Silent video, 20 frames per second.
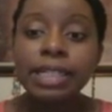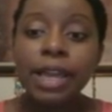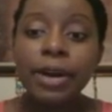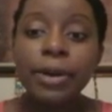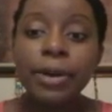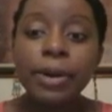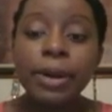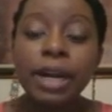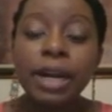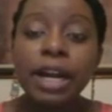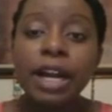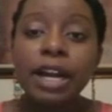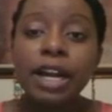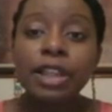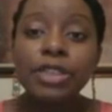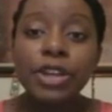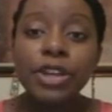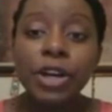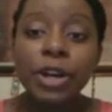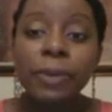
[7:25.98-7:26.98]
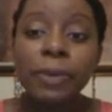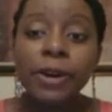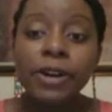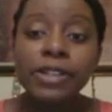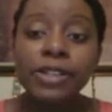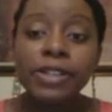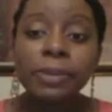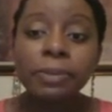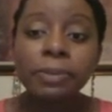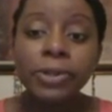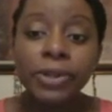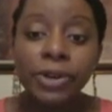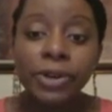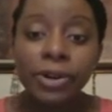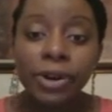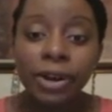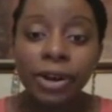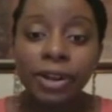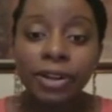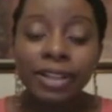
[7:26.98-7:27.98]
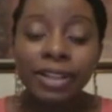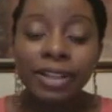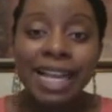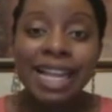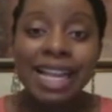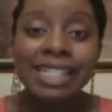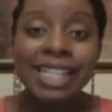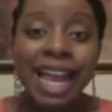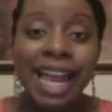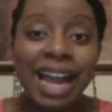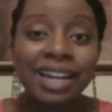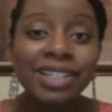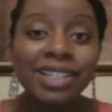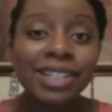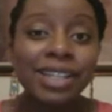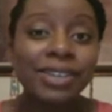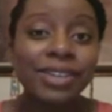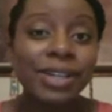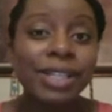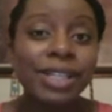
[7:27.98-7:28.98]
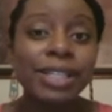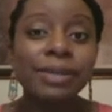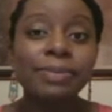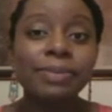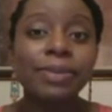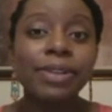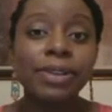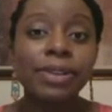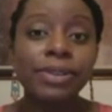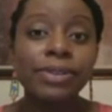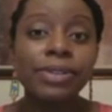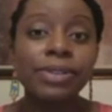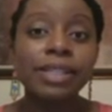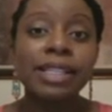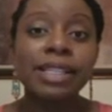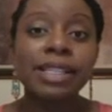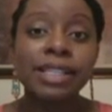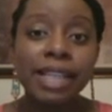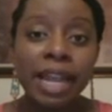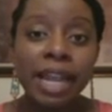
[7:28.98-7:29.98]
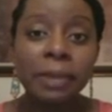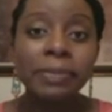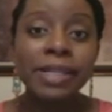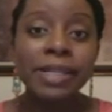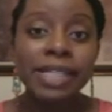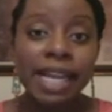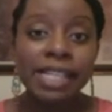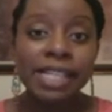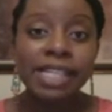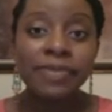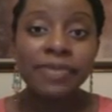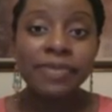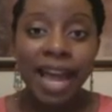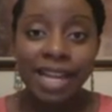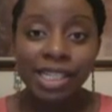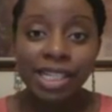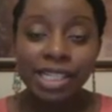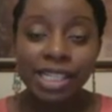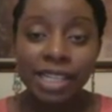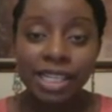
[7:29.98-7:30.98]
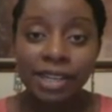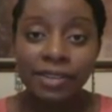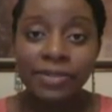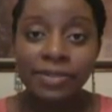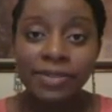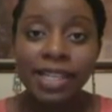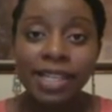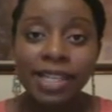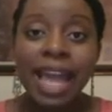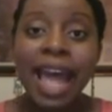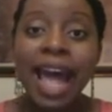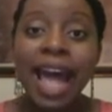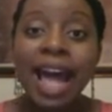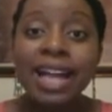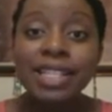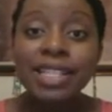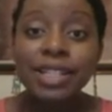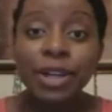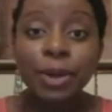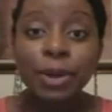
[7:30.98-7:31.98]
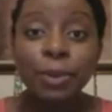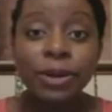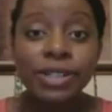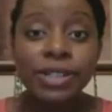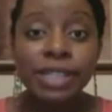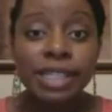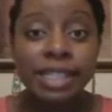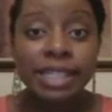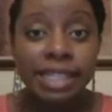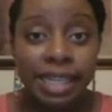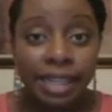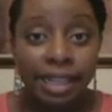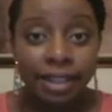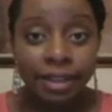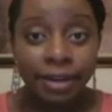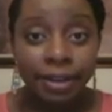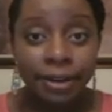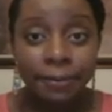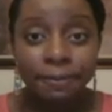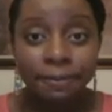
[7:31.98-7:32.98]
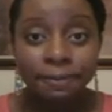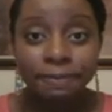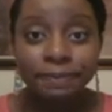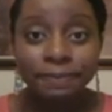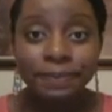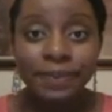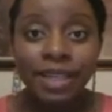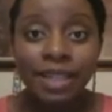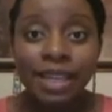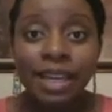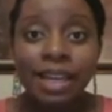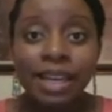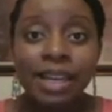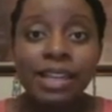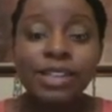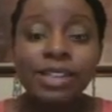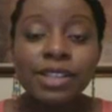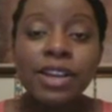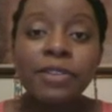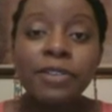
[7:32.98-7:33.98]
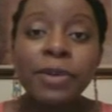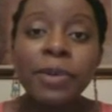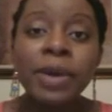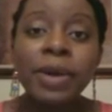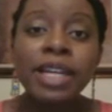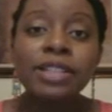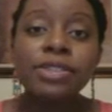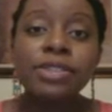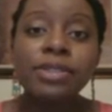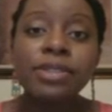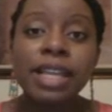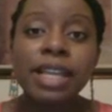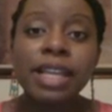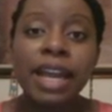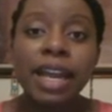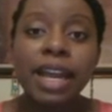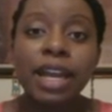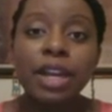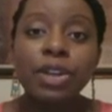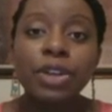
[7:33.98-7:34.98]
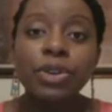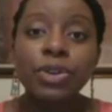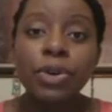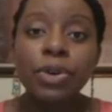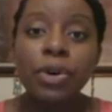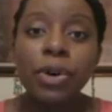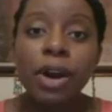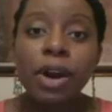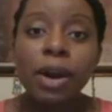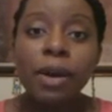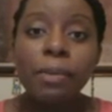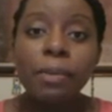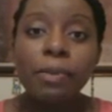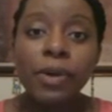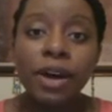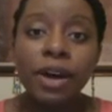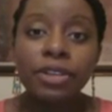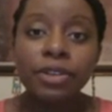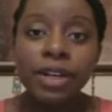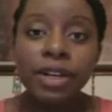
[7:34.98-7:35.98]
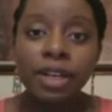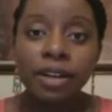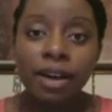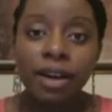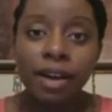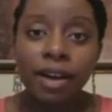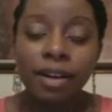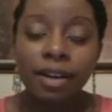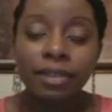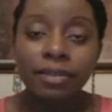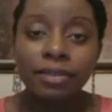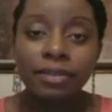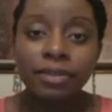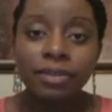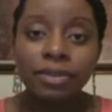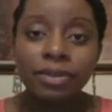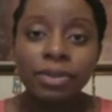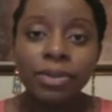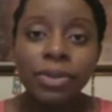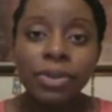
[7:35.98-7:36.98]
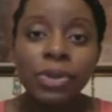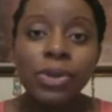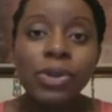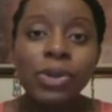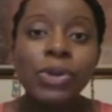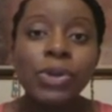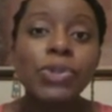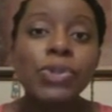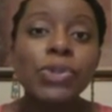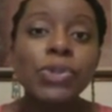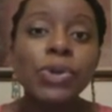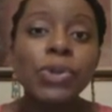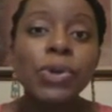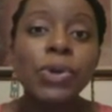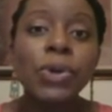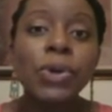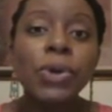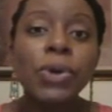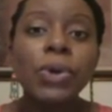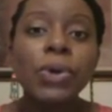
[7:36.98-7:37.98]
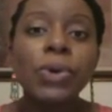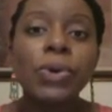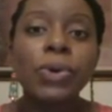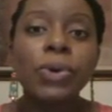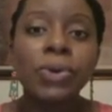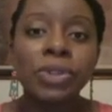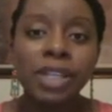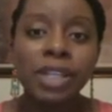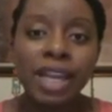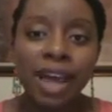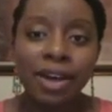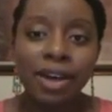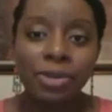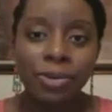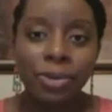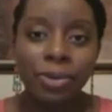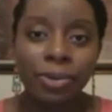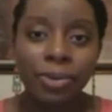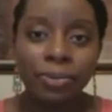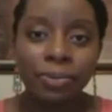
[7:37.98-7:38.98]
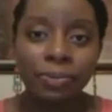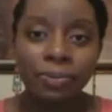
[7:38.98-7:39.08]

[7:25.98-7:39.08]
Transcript: So, third person plural is actually going to use the same possessive adjectives as third person singular. So if we wanted to say your brother-in-law, su cuñado.